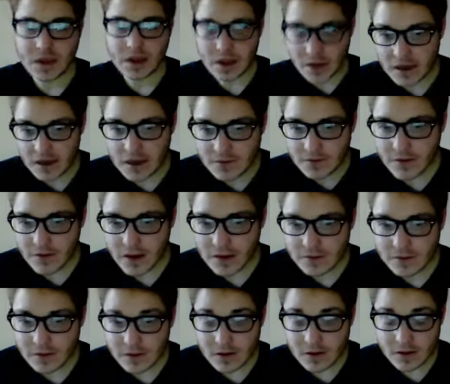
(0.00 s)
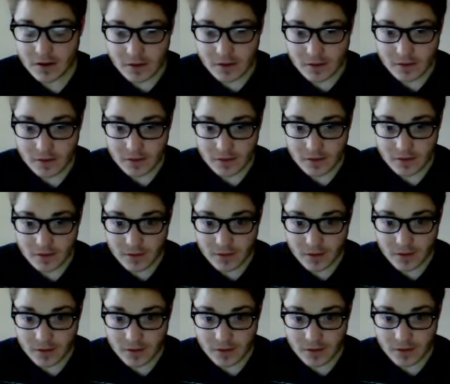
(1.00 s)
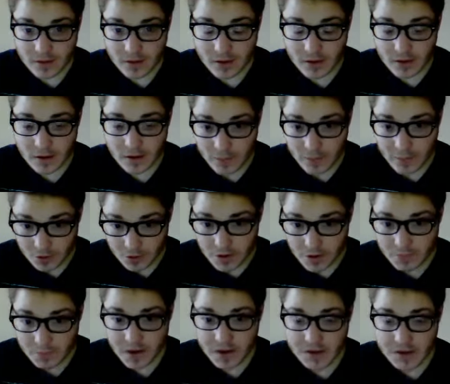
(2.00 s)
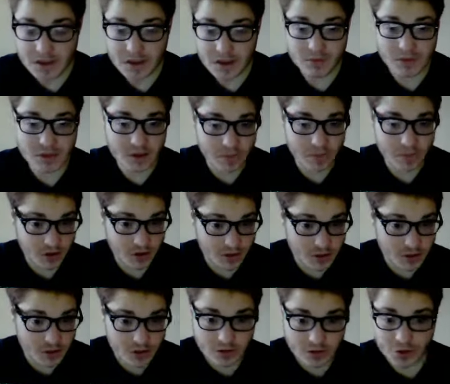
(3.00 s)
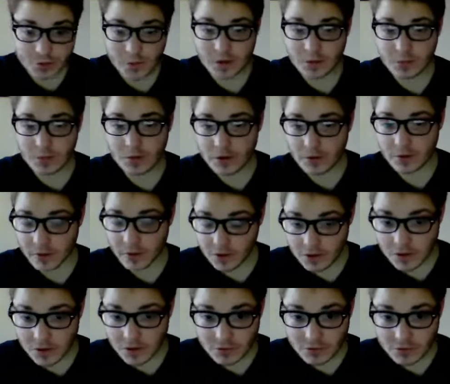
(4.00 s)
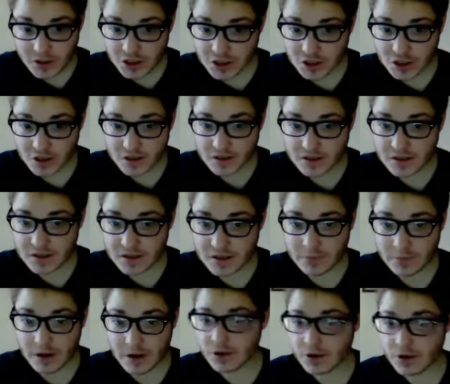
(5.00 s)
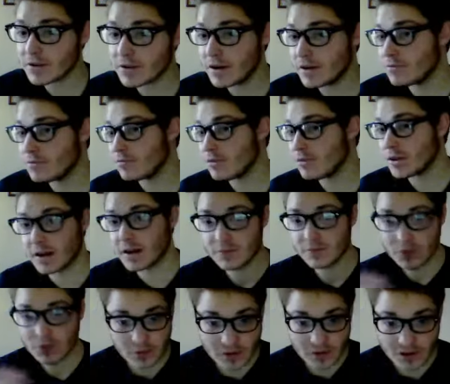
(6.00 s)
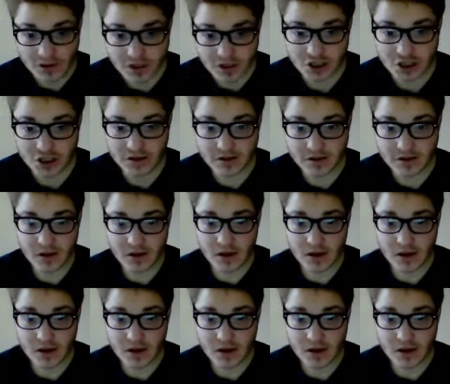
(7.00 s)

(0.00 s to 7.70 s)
even American Muslims, American Jewish people, American Christians, American whatever religion,